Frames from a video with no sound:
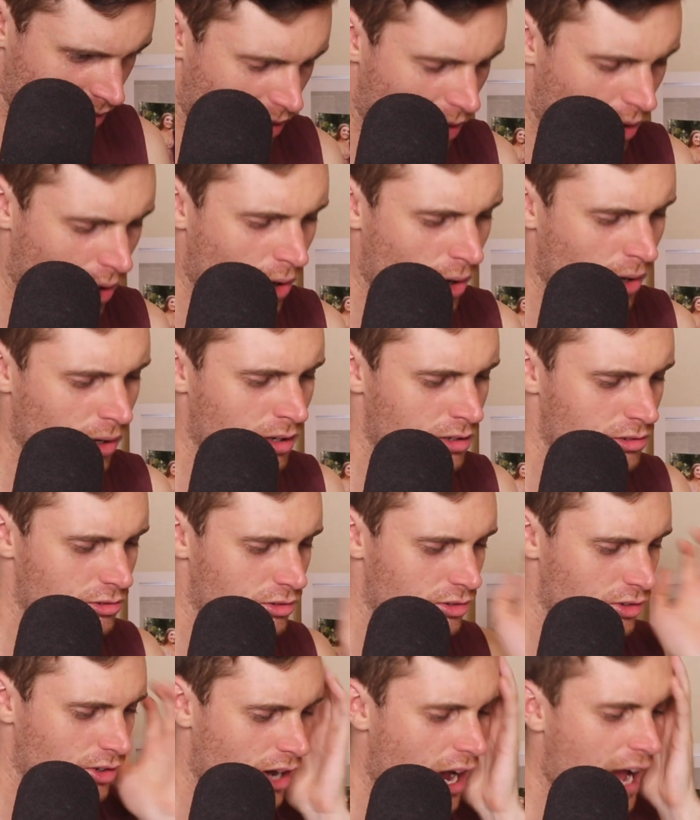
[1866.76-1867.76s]

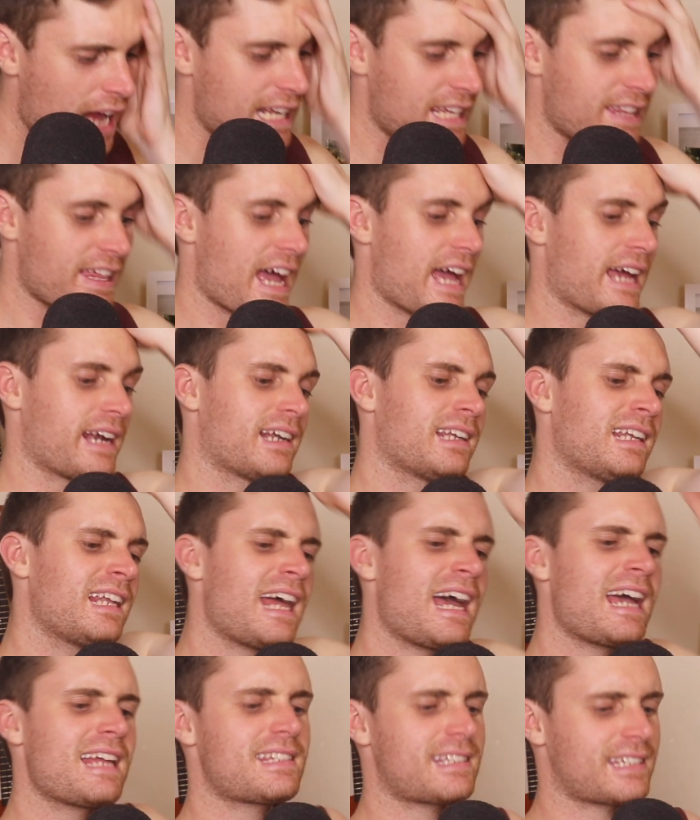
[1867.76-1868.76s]
Alrighty then,
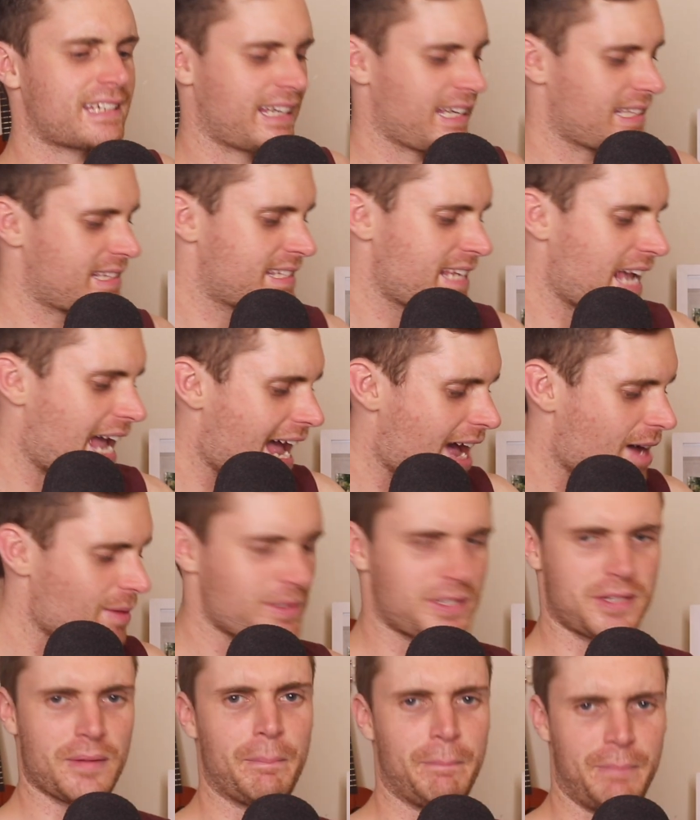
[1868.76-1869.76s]
let's get down
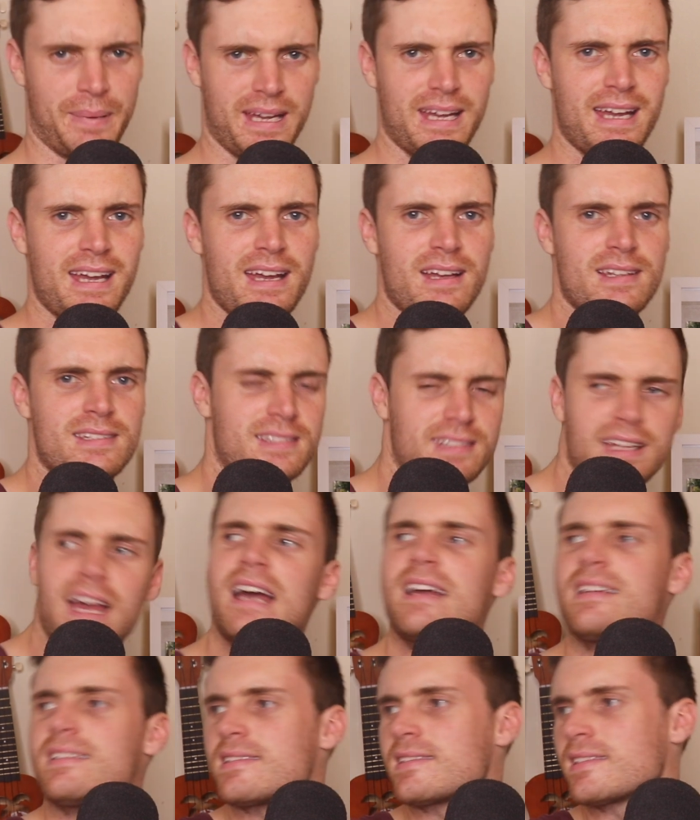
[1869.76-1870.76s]
to
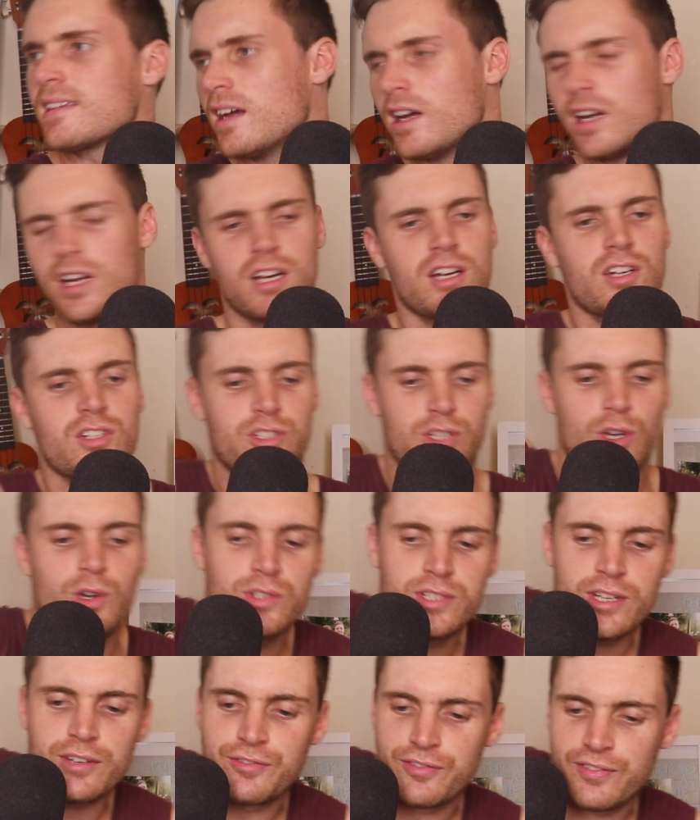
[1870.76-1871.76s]
business to
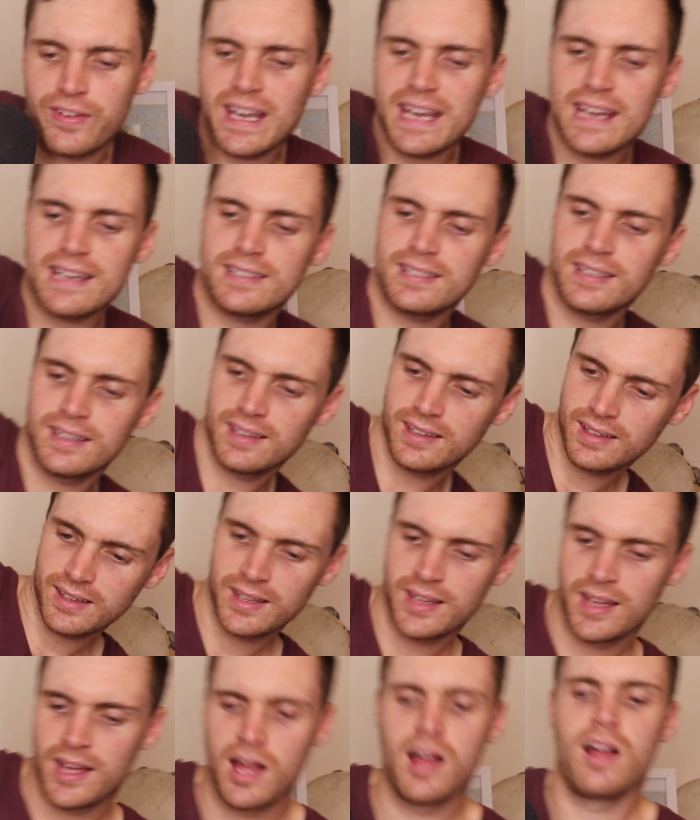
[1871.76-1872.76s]
defeat
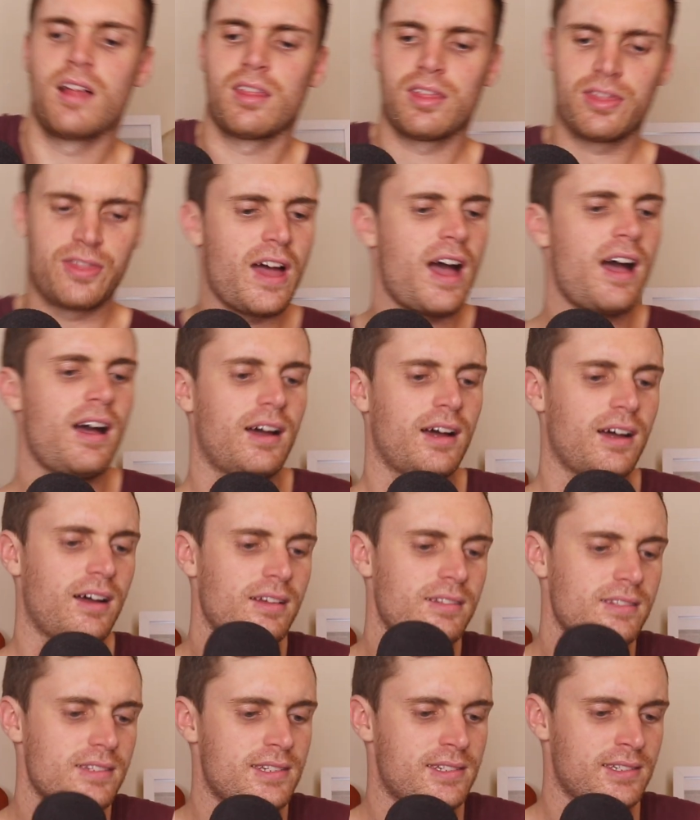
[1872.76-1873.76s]
the
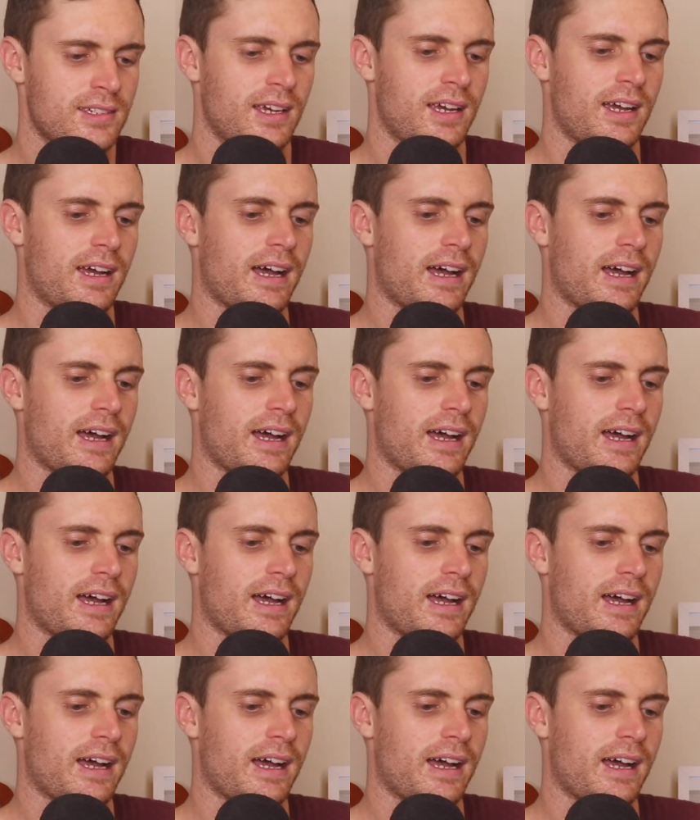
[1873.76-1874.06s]
Huns.